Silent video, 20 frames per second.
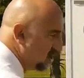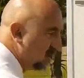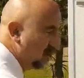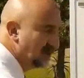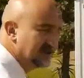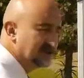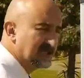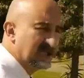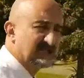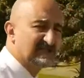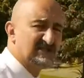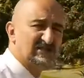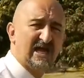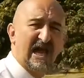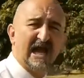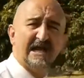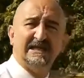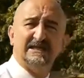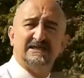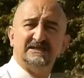call it
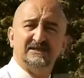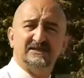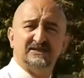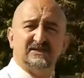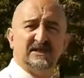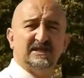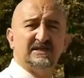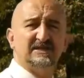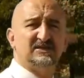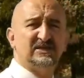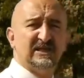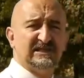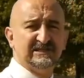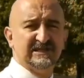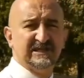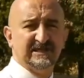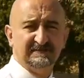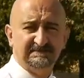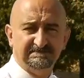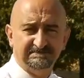Science
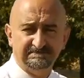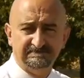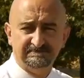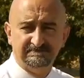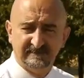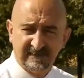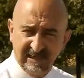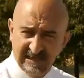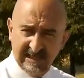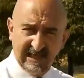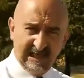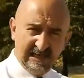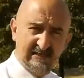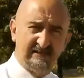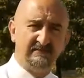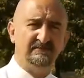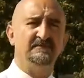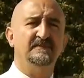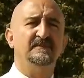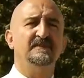City.
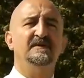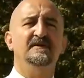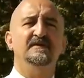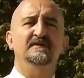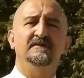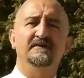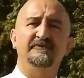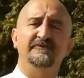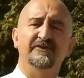Again, the